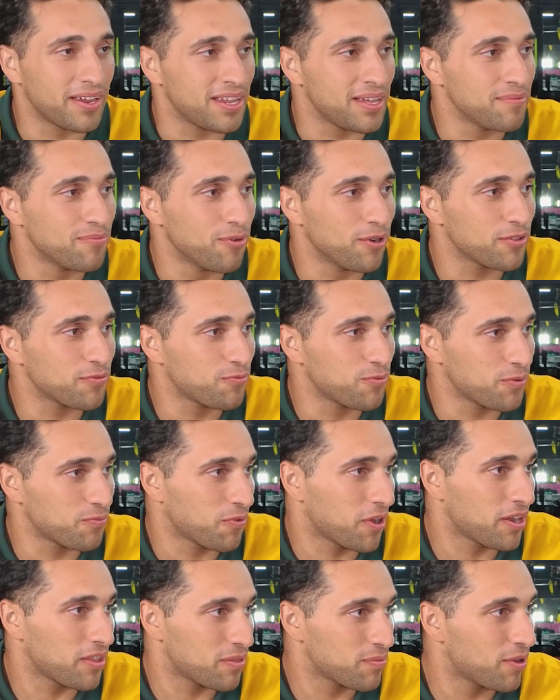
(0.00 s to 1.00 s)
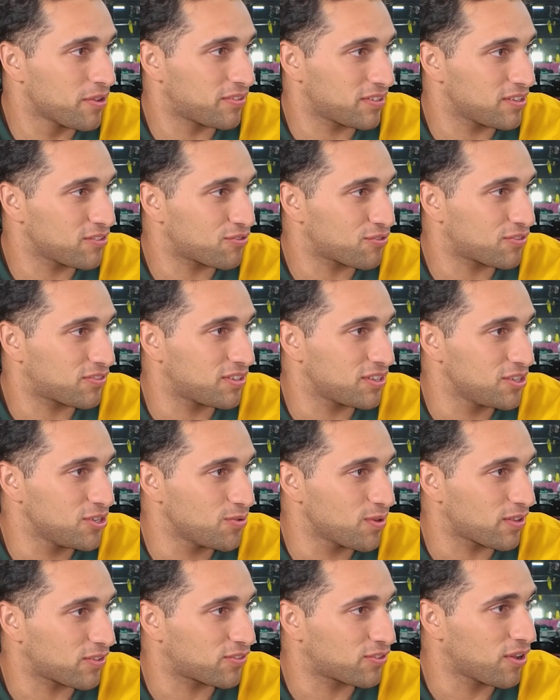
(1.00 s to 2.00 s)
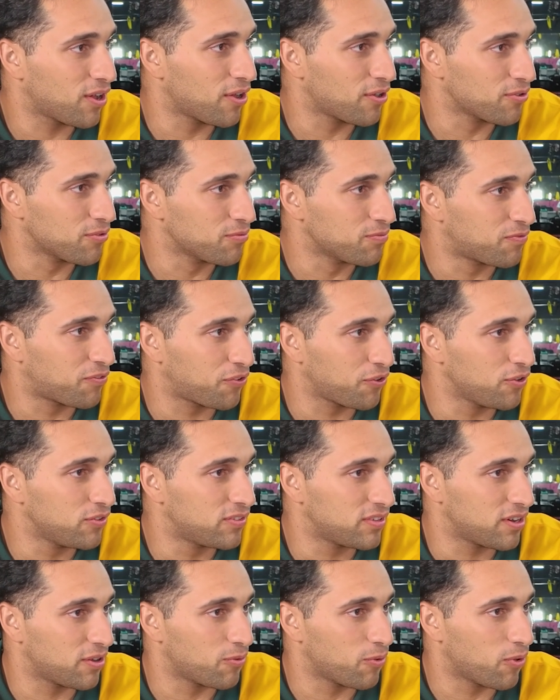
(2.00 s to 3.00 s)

and him was one of the most interesting US title feuds in a